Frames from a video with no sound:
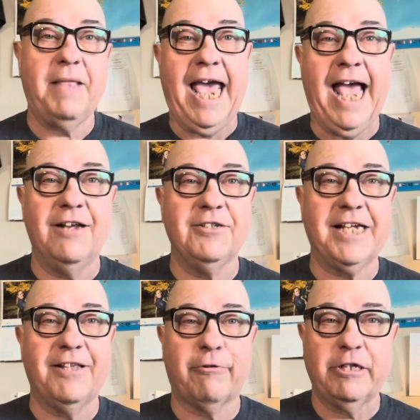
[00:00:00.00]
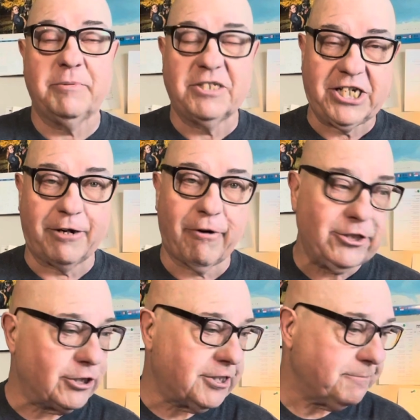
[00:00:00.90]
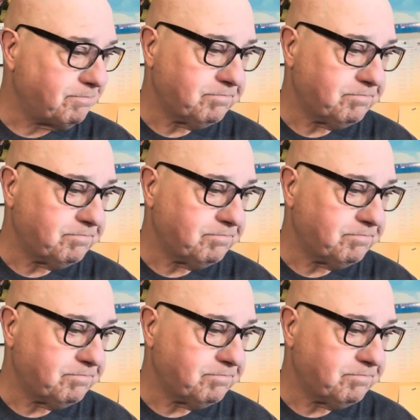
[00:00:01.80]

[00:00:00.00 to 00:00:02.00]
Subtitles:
and the Christmas decorations